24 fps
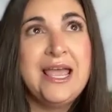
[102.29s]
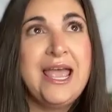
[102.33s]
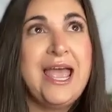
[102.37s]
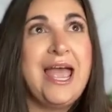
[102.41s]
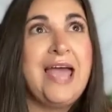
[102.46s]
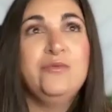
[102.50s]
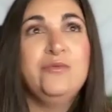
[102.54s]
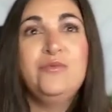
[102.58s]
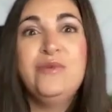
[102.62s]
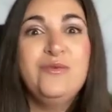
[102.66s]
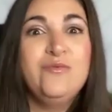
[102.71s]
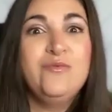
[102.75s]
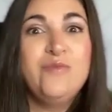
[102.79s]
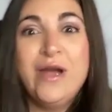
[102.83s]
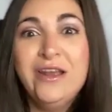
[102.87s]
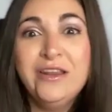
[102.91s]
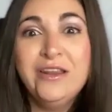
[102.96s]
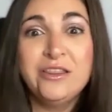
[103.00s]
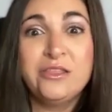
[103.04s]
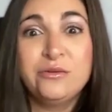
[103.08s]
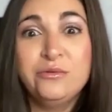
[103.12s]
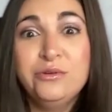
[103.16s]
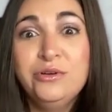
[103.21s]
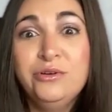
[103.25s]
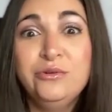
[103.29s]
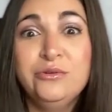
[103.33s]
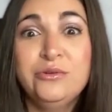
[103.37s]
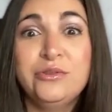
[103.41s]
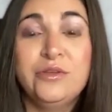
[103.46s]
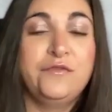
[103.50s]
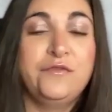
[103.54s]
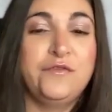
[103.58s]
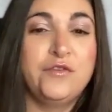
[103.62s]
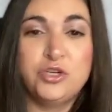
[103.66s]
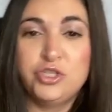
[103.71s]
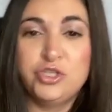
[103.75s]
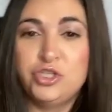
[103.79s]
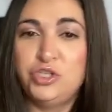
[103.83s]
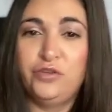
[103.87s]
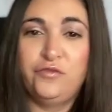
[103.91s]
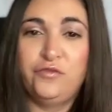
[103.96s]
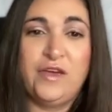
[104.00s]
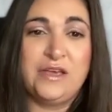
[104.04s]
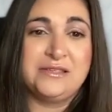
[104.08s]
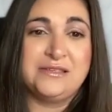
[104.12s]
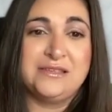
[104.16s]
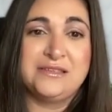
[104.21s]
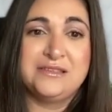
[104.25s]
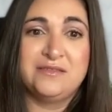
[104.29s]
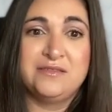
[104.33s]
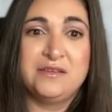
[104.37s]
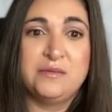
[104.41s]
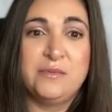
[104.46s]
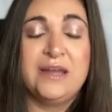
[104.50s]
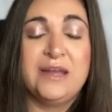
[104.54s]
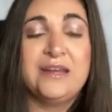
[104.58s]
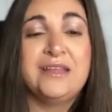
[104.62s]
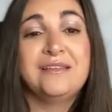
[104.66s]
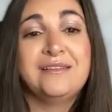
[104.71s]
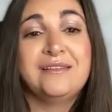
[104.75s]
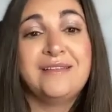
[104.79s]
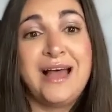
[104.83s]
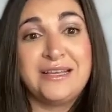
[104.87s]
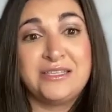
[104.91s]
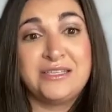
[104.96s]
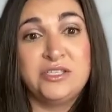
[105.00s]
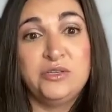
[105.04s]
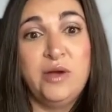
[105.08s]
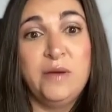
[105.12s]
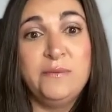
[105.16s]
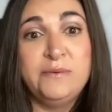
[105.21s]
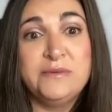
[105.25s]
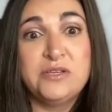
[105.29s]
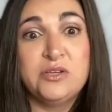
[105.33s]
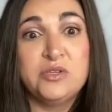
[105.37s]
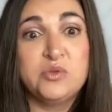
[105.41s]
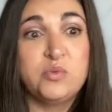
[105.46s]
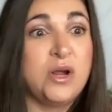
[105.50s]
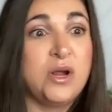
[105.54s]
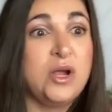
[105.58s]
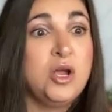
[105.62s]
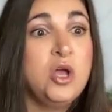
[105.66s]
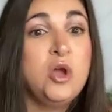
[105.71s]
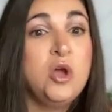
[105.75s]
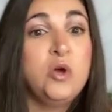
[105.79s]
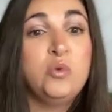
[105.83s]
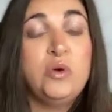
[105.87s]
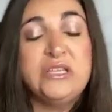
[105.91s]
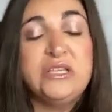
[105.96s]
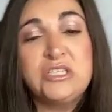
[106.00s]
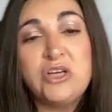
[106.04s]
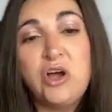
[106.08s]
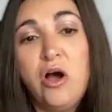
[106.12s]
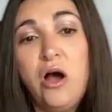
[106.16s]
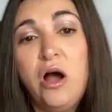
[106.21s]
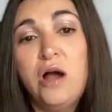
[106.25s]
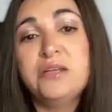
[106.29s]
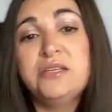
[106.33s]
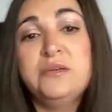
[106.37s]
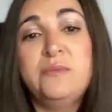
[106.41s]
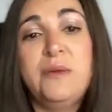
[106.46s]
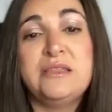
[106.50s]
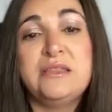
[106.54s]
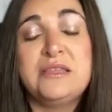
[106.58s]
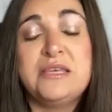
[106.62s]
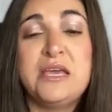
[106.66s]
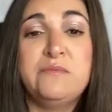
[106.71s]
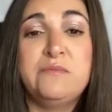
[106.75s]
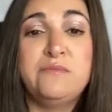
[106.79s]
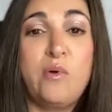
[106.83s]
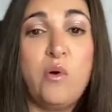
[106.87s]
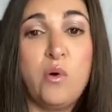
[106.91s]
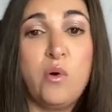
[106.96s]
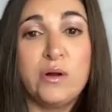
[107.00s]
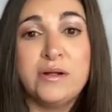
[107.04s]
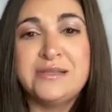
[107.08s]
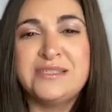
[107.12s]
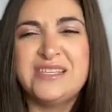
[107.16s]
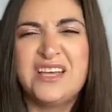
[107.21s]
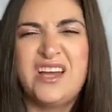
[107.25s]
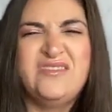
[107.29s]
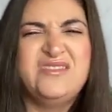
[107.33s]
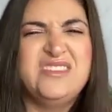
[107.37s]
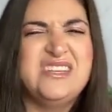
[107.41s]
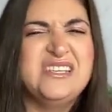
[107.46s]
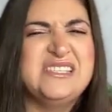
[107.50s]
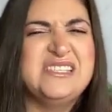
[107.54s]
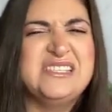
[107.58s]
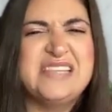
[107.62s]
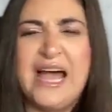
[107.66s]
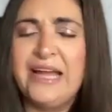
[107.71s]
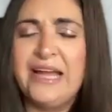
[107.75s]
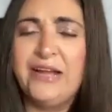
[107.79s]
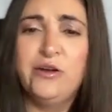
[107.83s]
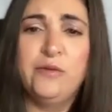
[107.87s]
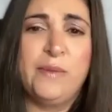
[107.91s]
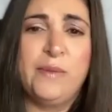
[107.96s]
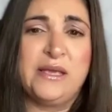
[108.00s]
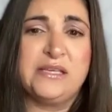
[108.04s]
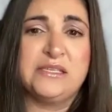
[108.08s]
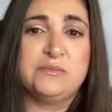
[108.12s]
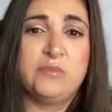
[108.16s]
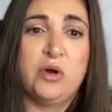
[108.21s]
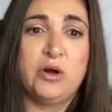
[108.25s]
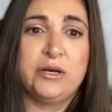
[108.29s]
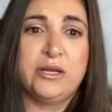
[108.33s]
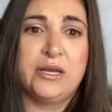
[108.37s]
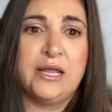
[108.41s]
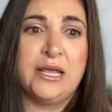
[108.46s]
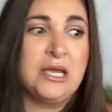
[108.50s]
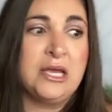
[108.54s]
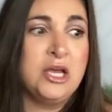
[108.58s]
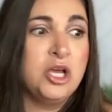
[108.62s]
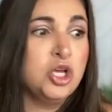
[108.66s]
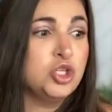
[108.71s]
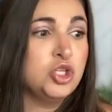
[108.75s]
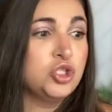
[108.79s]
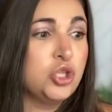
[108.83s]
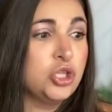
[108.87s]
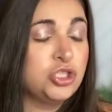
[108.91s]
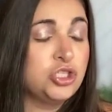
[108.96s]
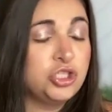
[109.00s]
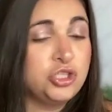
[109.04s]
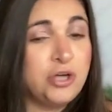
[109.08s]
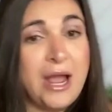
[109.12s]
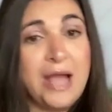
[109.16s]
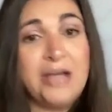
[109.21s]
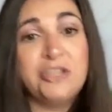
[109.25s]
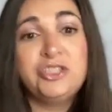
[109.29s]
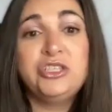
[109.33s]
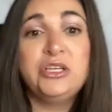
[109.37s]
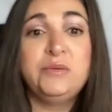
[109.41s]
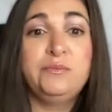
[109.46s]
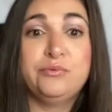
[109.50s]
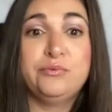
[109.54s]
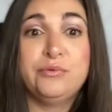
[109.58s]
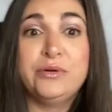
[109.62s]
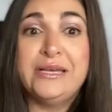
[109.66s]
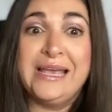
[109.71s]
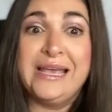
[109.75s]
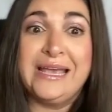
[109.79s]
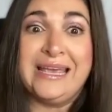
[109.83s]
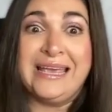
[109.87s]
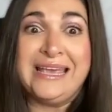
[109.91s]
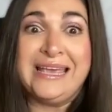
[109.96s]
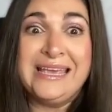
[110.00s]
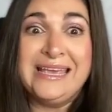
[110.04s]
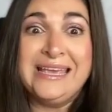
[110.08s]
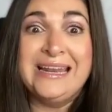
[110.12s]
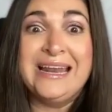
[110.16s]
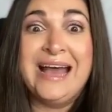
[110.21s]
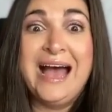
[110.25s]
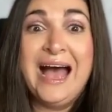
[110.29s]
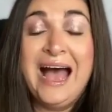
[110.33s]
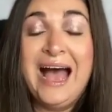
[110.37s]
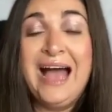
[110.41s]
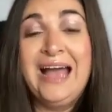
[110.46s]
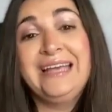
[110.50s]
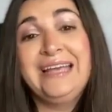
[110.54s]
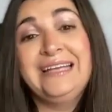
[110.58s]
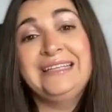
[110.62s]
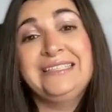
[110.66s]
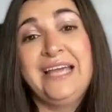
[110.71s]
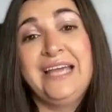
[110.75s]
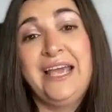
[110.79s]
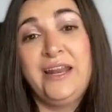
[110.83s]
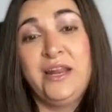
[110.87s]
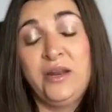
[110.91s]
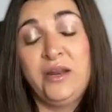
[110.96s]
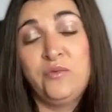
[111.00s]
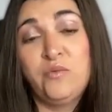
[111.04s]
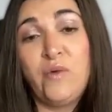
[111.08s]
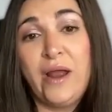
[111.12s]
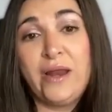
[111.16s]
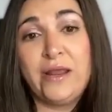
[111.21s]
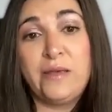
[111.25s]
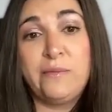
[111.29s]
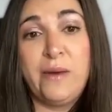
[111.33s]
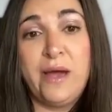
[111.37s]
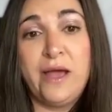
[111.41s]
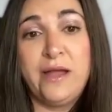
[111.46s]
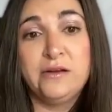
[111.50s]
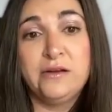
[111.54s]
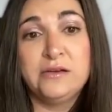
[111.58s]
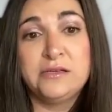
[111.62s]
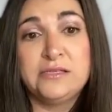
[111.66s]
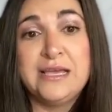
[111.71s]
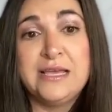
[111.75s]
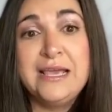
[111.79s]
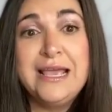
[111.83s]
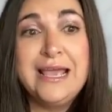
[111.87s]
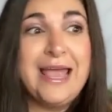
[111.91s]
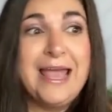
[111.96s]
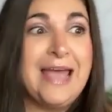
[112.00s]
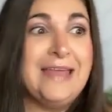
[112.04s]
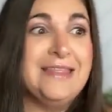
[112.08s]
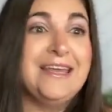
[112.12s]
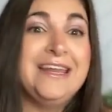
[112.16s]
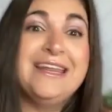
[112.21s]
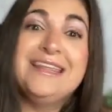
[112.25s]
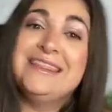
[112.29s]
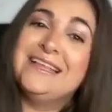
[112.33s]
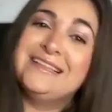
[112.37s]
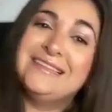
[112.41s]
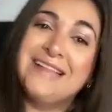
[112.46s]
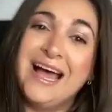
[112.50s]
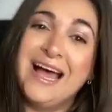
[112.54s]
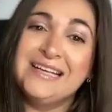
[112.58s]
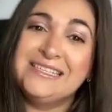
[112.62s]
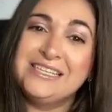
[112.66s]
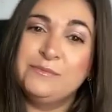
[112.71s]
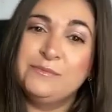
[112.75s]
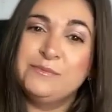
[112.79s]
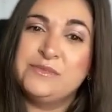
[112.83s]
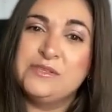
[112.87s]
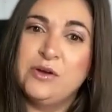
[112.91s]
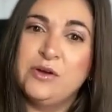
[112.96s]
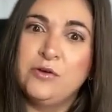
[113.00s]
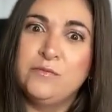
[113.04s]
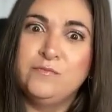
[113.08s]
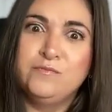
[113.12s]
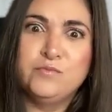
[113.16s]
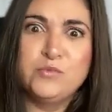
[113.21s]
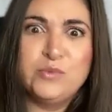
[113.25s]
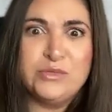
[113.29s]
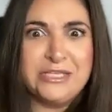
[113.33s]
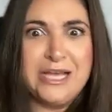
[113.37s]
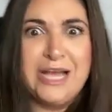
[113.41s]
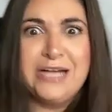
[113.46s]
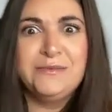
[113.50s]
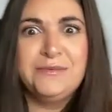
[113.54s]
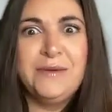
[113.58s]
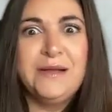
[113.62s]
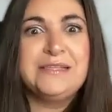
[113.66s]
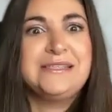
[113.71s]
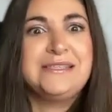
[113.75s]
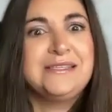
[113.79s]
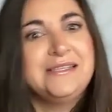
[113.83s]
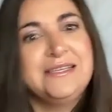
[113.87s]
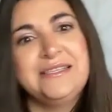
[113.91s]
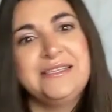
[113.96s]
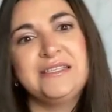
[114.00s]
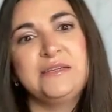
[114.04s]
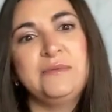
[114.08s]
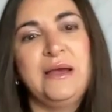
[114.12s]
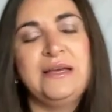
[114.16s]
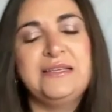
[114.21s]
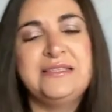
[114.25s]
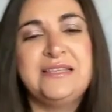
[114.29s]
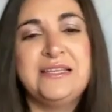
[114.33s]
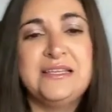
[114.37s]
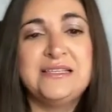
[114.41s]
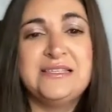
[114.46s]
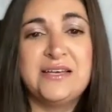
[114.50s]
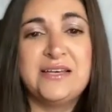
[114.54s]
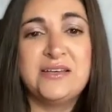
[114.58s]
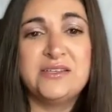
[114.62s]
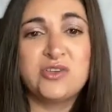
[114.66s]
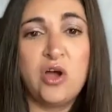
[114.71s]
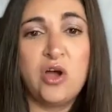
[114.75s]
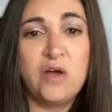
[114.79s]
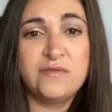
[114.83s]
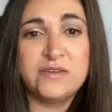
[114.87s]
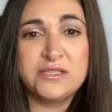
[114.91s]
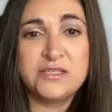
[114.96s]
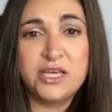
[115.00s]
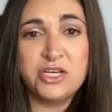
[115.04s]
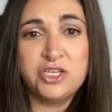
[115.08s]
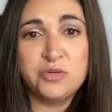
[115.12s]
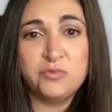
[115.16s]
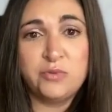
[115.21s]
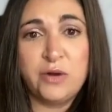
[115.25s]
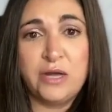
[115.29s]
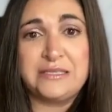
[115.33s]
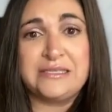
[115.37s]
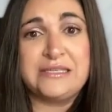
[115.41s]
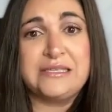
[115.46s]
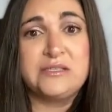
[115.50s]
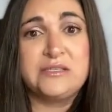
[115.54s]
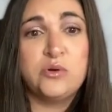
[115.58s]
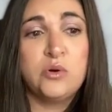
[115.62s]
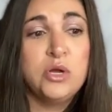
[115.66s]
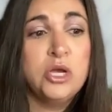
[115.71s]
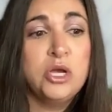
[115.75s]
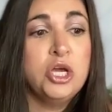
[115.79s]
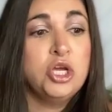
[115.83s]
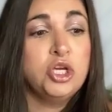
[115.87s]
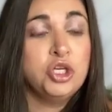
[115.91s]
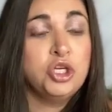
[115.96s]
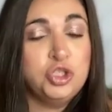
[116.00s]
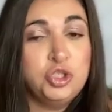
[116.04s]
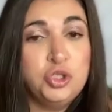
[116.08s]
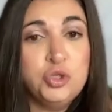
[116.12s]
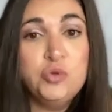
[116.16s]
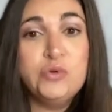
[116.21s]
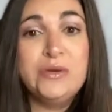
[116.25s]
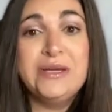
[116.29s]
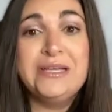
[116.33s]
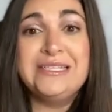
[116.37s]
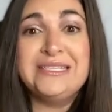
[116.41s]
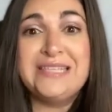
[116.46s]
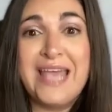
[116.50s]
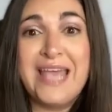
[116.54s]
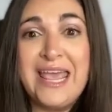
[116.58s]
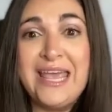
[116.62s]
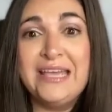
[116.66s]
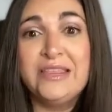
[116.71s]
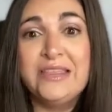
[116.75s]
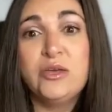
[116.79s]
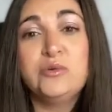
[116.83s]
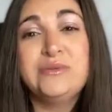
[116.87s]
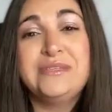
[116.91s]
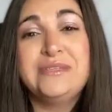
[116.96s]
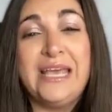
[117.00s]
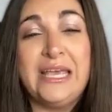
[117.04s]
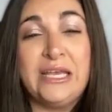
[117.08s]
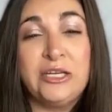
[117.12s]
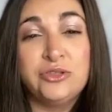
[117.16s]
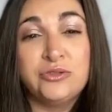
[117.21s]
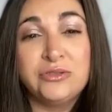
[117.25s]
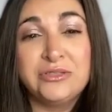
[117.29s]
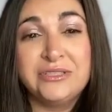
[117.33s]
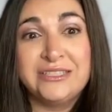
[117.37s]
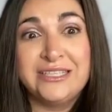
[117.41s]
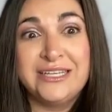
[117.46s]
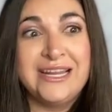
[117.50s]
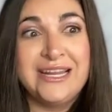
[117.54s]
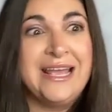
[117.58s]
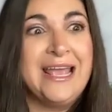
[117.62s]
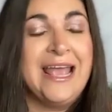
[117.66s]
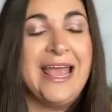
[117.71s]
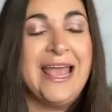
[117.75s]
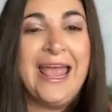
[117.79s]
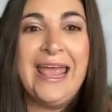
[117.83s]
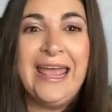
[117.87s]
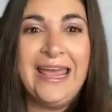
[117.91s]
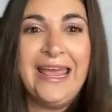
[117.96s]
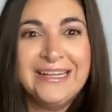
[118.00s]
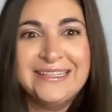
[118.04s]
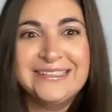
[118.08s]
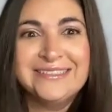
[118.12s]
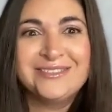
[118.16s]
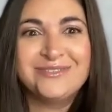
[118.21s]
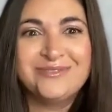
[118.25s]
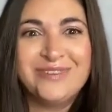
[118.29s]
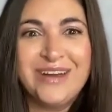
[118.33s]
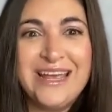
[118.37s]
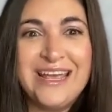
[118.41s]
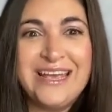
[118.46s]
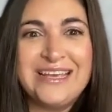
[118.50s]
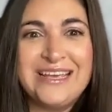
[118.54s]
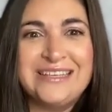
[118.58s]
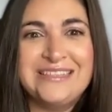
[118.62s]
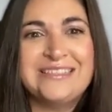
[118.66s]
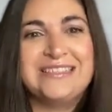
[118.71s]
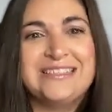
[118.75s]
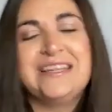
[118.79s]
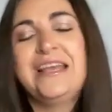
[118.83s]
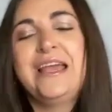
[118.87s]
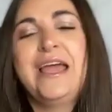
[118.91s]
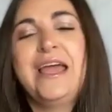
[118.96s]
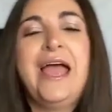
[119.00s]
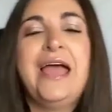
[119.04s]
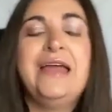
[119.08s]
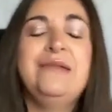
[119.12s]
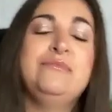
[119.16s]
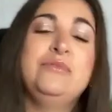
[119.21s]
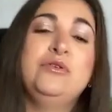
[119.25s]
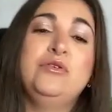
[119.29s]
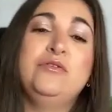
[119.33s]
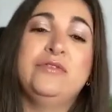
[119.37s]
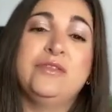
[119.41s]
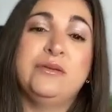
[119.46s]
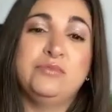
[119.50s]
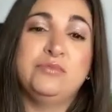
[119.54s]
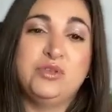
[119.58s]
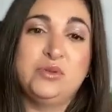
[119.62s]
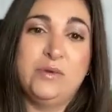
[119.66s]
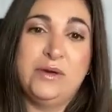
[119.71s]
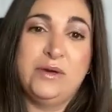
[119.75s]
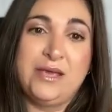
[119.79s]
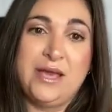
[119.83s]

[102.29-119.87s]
And we went through the first 2 phases of demand in the last 2 episodes where we talked about the importance of desire-based marketing so that you're actually bringing in high intent and ready buyers. And then in the last episode, we talked about systemizing the sales conversation process so you can take those interested hands raised and move them to a